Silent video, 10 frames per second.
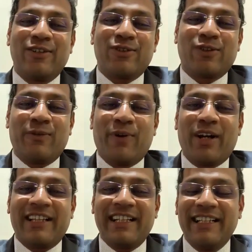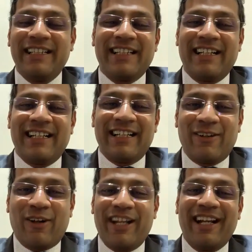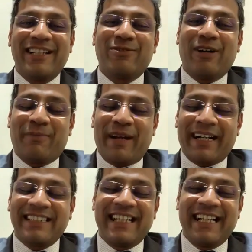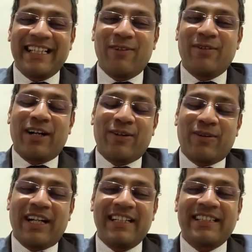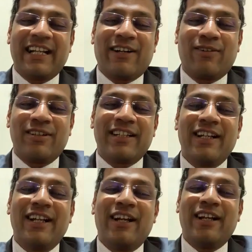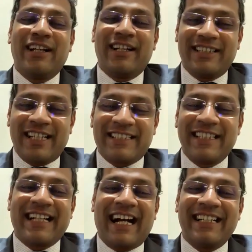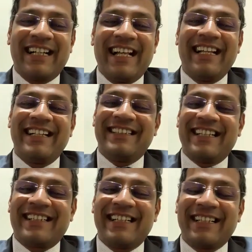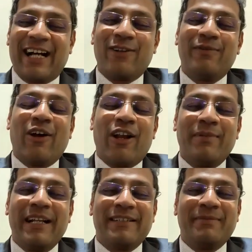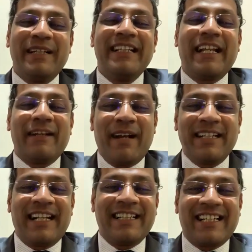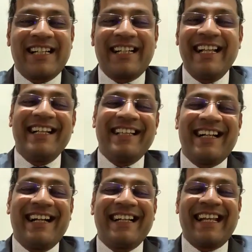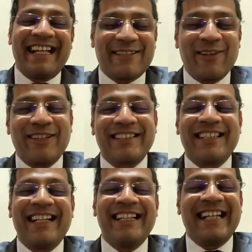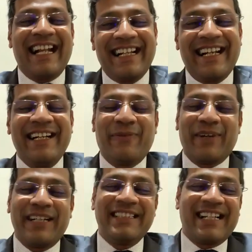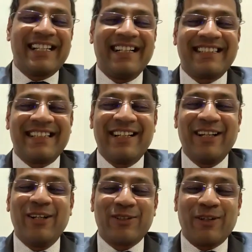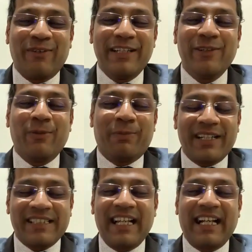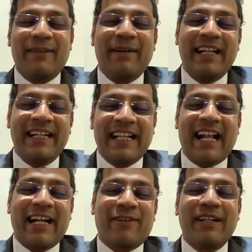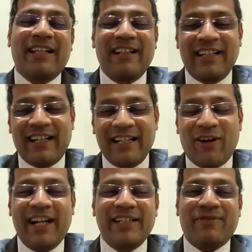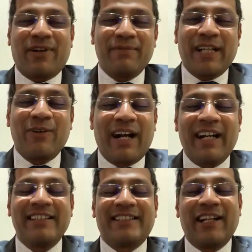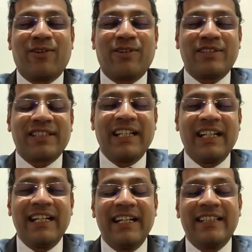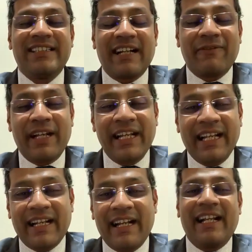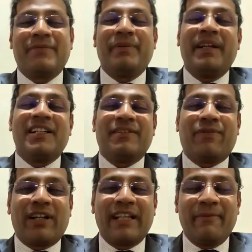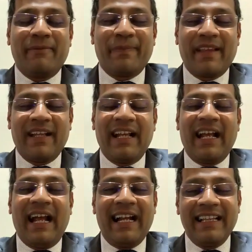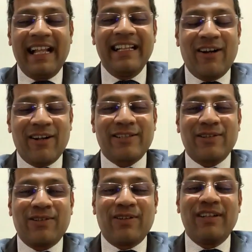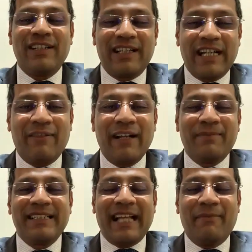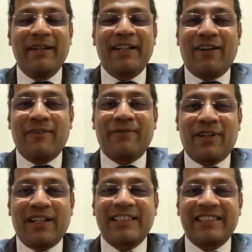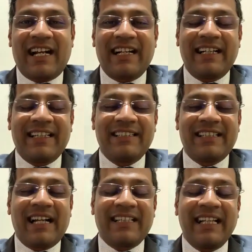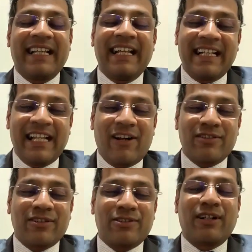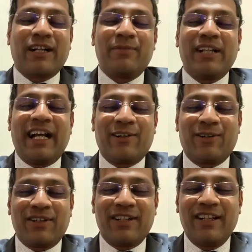So for these lawyers who are practicing in Taluka court and district court, Justice Kanade, Justice Ganu will always be in their imagination reading the case laws cited in different journals. So when you personally come and interact with lawyers from Taluka and district court, it's a very great experience for them. And then they also develop this habit of or start thinking that they also should come to the High Court.